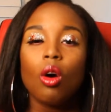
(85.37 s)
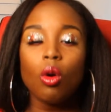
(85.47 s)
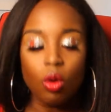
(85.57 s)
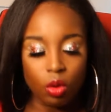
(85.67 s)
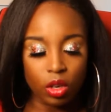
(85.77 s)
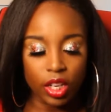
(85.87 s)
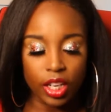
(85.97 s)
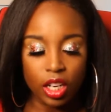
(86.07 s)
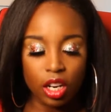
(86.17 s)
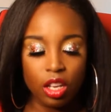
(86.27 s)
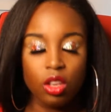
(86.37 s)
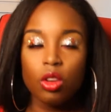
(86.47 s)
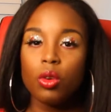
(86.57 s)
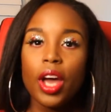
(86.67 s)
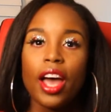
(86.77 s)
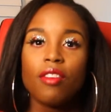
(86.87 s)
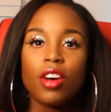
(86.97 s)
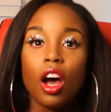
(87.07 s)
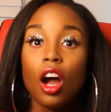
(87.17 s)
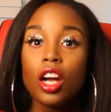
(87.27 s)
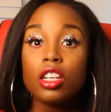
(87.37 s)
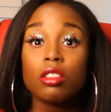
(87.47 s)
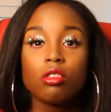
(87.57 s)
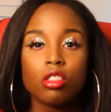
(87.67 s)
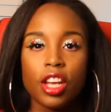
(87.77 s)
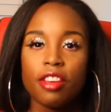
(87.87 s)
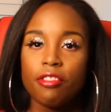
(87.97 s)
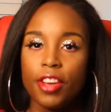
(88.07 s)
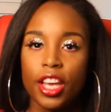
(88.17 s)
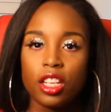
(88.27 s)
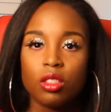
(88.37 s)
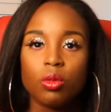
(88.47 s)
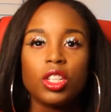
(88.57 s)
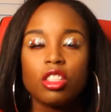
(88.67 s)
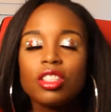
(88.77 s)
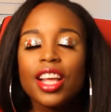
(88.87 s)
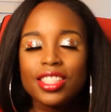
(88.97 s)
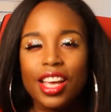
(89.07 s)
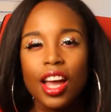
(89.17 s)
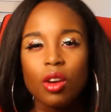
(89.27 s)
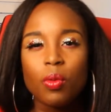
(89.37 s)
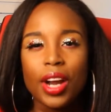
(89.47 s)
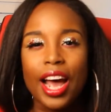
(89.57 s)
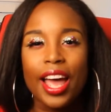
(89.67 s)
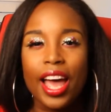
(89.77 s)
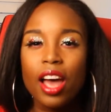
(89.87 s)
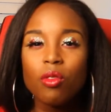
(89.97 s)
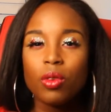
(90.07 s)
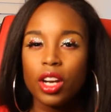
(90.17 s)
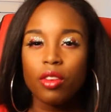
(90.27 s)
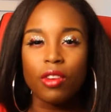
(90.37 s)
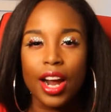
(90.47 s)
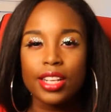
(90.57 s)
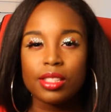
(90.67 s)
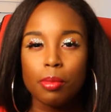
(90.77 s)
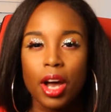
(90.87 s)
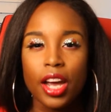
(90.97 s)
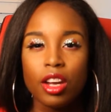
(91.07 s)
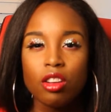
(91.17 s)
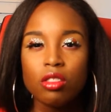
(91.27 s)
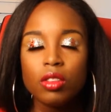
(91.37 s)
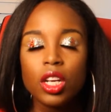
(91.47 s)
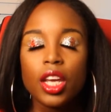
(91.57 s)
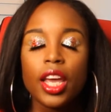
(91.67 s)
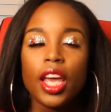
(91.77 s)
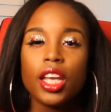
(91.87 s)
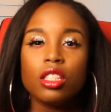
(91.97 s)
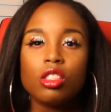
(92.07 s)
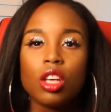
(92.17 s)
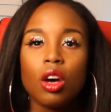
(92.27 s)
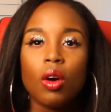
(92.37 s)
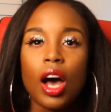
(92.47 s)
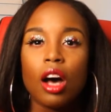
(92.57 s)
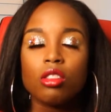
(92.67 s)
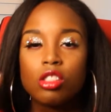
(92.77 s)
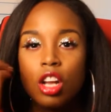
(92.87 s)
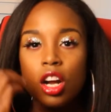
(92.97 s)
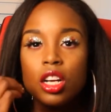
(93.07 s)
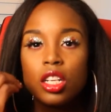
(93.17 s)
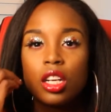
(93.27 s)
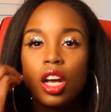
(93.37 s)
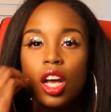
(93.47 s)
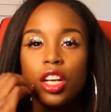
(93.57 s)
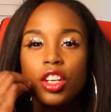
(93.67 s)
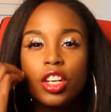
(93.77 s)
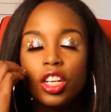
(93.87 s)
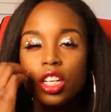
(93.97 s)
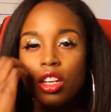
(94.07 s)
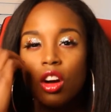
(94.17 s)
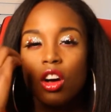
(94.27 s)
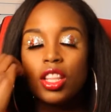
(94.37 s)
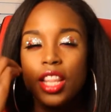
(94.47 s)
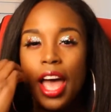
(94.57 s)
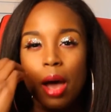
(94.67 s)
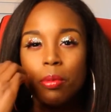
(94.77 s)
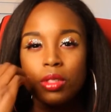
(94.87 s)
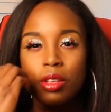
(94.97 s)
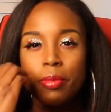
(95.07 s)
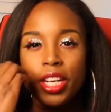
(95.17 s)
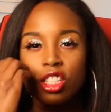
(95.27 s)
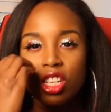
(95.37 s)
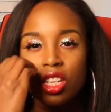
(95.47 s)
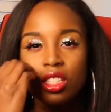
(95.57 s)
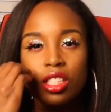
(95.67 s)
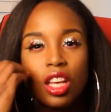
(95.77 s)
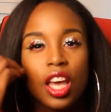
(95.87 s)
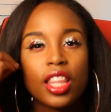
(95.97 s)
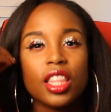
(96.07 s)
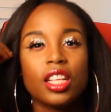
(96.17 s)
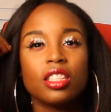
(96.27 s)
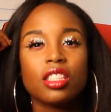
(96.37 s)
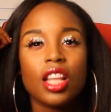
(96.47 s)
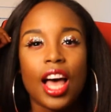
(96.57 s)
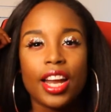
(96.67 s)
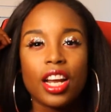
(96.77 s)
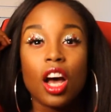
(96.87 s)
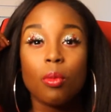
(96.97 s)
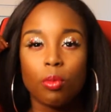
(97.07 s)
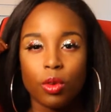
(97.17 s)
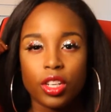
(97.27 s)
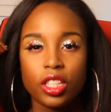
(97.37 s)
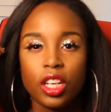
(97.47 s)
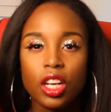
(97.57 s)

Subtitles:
or you have a heart-shaped face, which that's kind of what I have whenever I smile. And so I'll start on the apples of my cheeks and then slide upward.